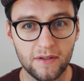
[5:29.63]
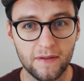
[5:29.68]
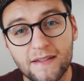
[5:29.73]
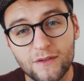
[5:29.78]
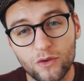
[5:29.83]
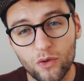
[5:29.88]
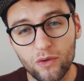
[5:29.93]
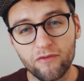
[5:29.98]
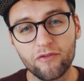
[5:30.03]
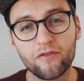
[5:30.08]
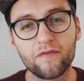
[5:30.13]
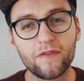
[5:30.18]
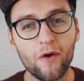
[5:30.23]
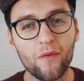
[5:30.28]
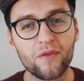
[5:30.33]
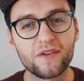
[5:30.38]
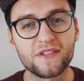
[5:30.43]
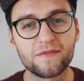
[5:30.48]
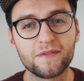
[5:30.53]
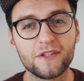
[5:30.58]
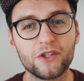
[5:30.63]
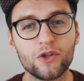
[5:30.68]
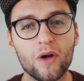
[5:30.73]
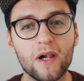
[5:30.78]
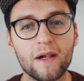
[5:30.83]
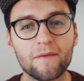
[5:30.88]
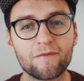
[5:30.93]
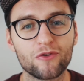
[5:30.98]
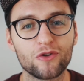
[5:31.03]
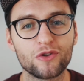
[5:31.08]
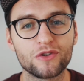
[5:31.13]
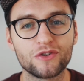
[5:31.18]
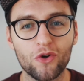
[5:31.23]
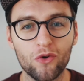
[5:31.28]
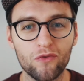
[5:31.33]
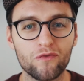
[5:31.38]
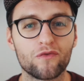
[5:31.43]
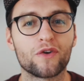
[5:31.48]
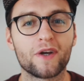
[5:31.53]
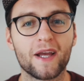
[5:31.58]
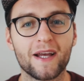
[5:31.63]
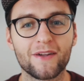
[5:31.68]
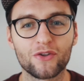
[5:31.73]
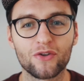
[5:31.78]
So if you found this video helpful, don't forget